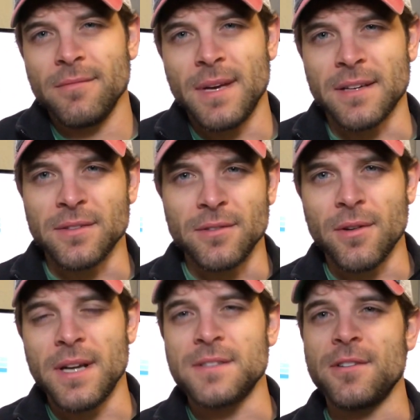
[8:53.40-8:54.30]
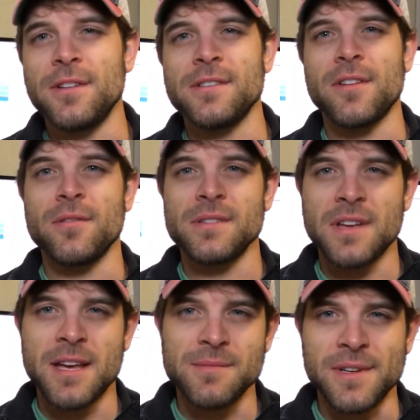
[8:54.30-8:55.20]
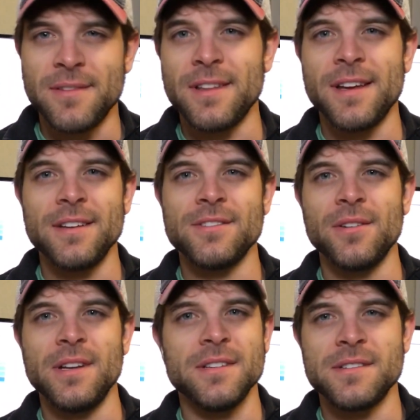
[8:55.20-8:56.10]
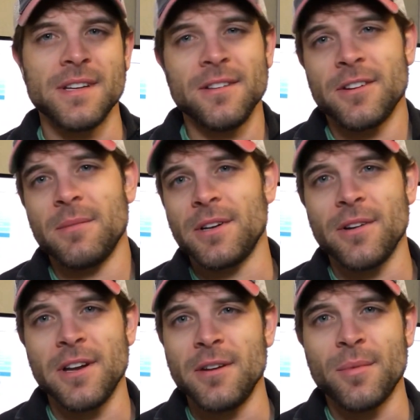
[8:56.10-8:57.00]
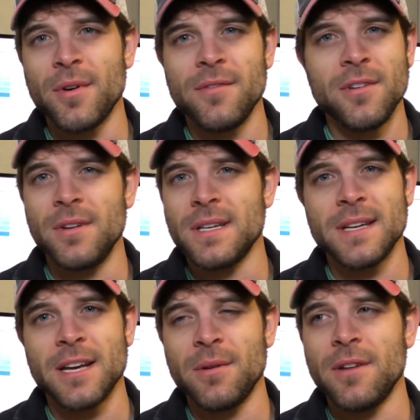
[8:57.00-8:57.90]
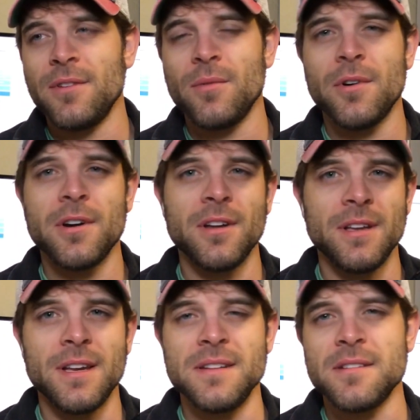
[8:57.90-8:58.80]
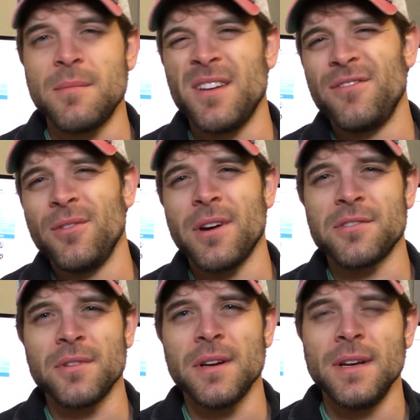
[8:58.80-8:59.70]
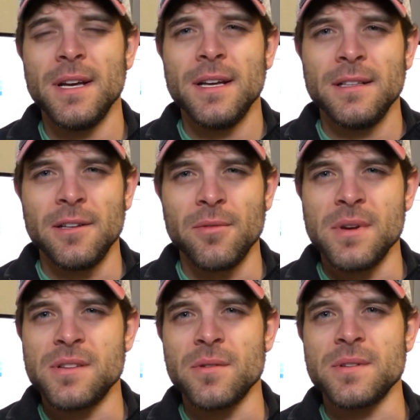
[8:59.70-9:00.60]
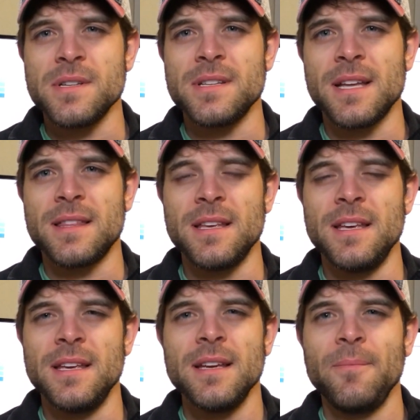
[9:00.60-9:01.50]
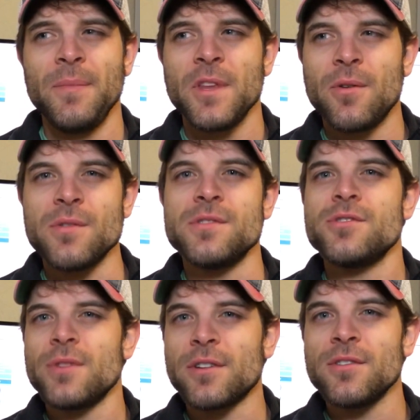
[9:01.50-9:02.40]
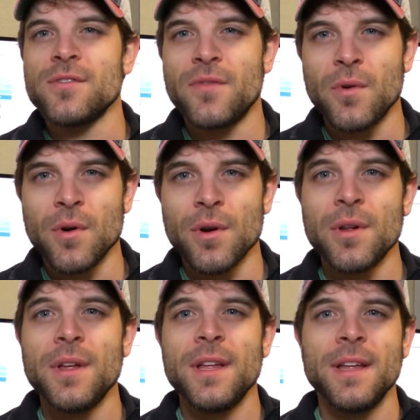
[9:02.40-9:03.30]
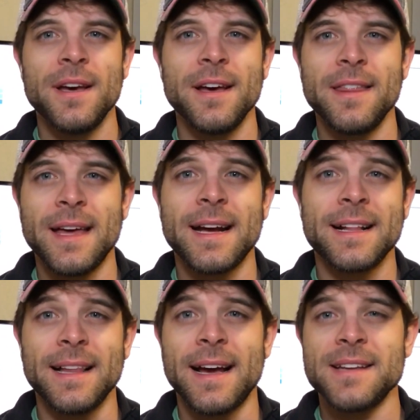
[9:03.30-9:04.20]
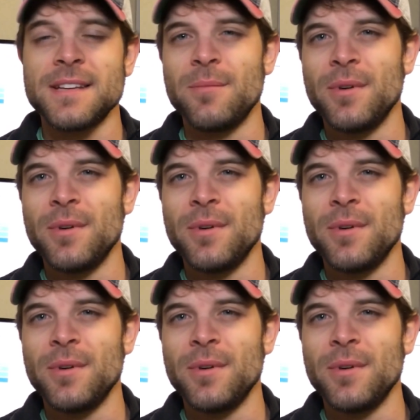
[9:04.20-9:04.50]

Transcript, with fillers: excellent grades on all these other exams and everything. So he just said, look, I'm going to go ahead and approve you. You can take it whenever you want. And then he sent me a few extra little resources that the course instructors for uh, that class had